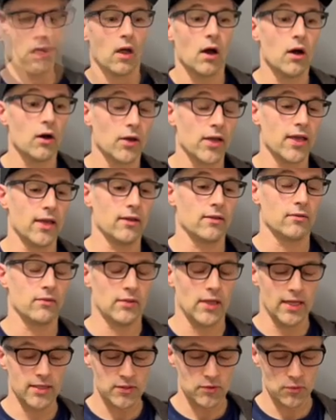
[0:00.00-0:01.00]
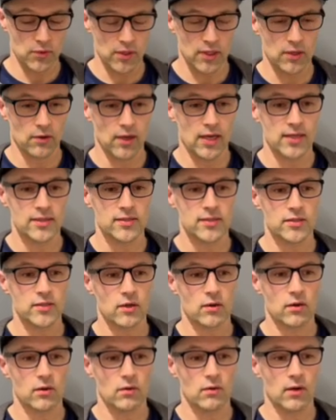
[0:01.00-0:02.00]
Okay, that's really great.
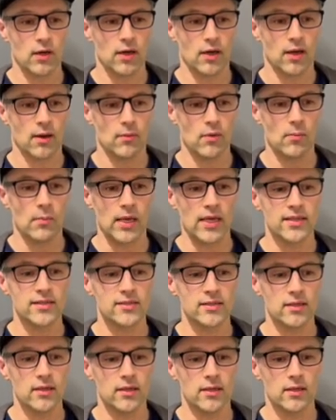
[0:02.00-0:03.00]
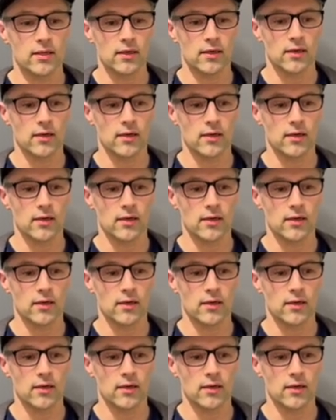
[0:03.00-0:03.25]
So the MACI